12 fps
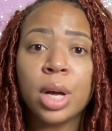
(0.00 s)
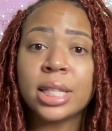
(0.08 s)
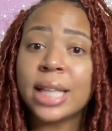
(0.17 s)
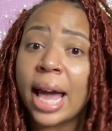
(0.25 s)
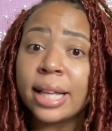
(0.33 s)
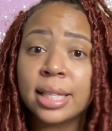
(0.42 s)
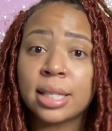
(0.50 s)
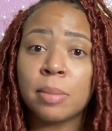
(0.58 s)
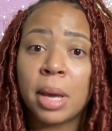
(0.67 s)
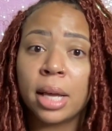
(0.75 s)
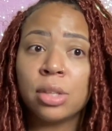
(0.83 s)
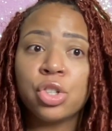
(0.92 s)
attack this
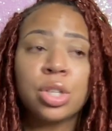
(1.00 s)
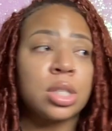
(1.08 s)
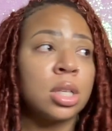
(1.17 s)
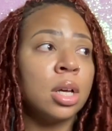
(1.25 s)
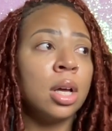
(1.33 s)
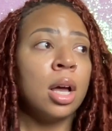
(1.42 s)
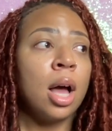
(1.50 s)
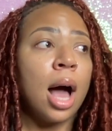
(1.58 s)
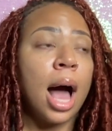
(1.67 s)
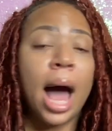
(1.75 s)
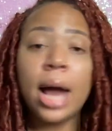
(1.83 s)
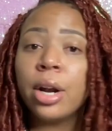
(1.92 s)
man just
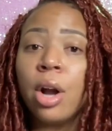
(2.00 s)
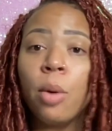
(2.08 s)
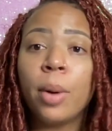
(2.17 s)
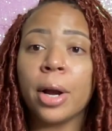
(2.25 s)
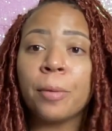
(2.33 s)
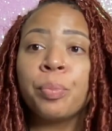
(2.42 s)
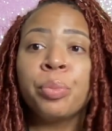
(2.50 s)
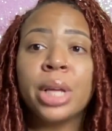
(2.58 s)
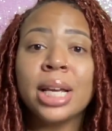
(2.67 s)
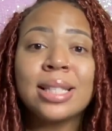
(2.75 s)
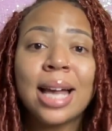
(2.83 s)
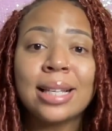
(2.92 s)
out of nowhere.
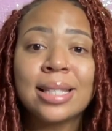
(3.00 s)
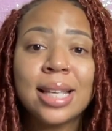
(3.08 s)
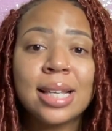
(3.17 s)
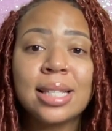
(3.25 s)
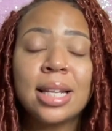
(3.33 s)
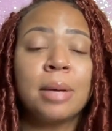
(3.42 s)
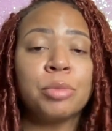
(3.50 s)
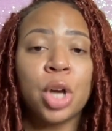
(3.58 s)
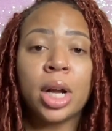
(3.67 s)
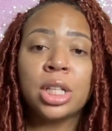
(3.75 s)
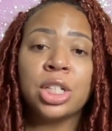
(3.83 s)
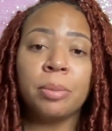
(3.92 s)
It's like 6 of them
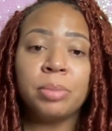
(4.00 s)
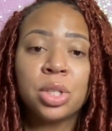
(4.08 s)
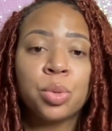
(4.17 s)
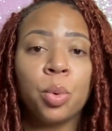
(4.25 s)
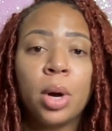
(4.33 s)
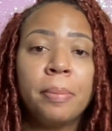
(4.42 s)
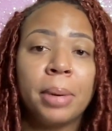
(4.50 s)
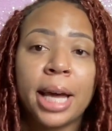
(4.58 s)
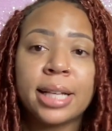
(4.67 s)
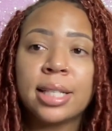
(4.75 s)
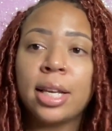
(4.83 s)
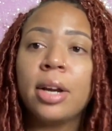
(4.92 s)
trying to jump this one
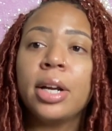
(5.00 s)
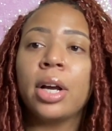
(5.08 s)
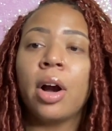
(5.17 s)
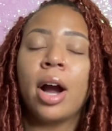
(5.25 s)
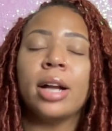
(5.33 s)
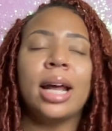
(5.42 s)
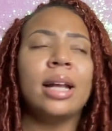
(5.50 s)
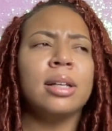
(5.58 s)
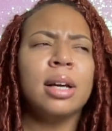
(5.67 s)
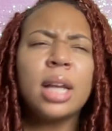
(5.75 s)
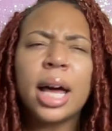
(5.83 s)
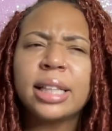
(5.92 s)
Black security guard. They
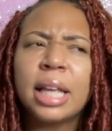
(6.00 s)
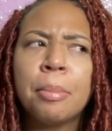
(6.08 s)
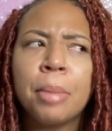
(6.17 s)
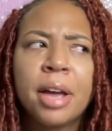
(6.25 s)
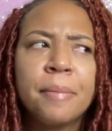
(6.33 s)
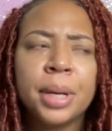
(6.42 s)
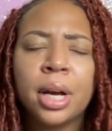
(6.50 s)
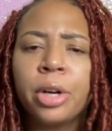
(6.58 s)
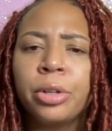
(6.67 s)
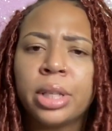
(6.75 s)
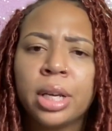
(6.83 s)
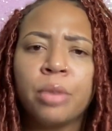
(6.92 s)
look like they may have been
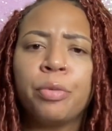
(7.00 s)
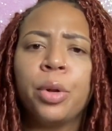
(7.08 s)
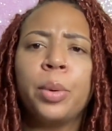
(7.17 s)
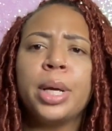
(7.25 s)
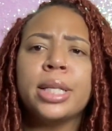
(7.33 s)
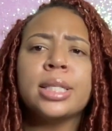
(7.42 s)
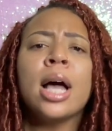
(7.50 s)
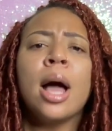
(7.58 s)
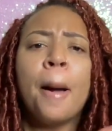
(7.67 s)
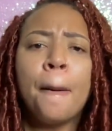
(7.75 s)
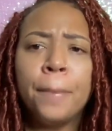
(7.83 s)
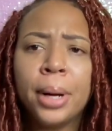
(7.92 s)
under the influence,
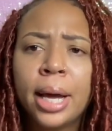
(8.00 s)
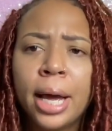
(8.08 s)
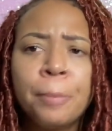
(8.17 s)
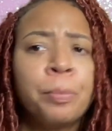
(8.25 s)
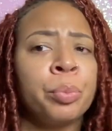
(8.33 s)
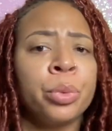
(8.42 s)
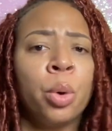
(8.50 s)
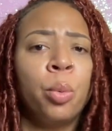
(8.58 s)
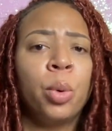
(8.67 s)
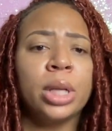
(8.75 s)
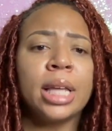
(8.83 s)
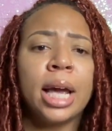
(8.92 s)
but
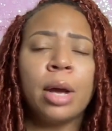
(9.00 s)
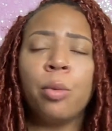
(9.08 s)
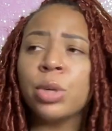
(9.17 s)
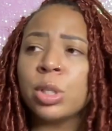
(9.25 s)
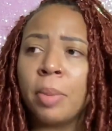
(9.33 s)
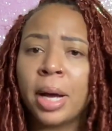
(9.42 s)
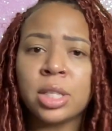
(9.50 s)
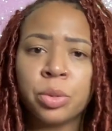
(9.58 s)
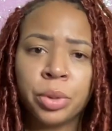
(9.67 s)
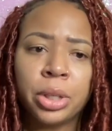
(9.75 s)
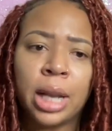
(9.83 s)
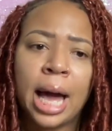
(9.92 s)
what they was about to
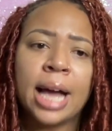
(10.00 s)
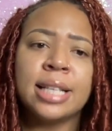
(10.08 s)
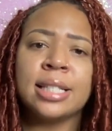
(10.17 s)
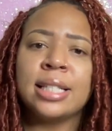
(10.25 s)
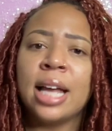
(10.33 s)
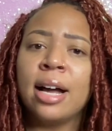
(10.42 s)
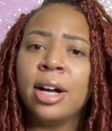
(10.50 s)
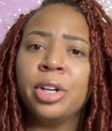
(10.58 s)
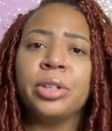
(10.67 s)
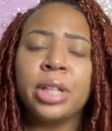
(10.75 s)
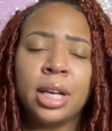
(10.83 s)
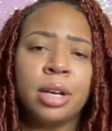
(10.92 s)
realize is that
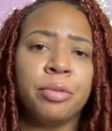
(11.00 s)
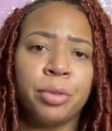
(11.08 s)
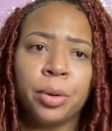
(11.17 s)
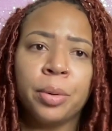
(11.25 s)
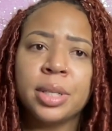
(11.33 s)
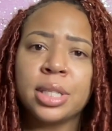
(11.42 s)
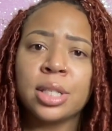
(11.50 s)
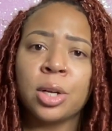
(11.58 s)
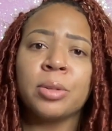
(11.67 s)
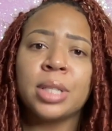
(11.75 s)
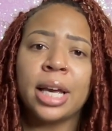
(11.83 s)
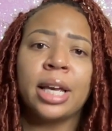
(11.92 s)
under the influence is going
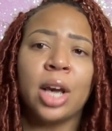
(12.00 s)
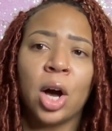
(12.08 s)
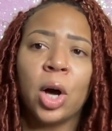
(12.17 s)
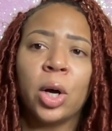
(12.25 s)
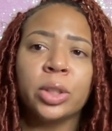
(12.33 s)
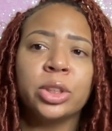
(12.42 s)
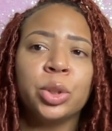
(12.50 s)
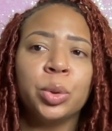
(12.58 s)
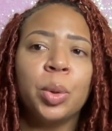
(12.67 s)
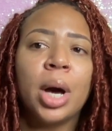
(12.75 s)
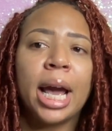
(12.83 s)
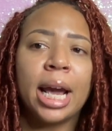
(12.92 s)
to take y'all
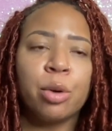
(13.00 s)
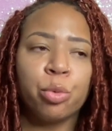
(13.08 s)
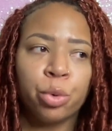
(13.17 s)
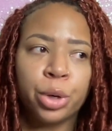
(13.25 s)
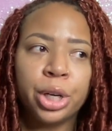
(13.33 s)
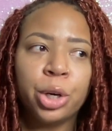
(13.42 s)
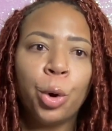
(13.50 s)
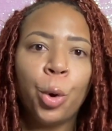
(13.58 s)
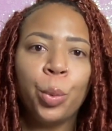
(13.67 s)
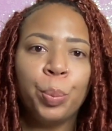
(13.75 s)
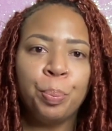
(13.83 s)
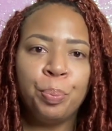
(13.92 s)
to a
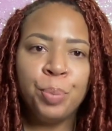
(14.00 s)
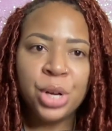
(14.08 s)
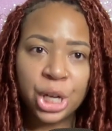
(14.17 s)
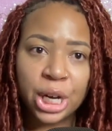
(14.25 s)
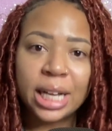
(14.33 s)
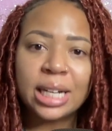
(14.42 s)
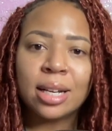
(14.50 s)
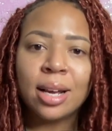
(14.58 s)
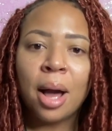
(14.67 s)
real good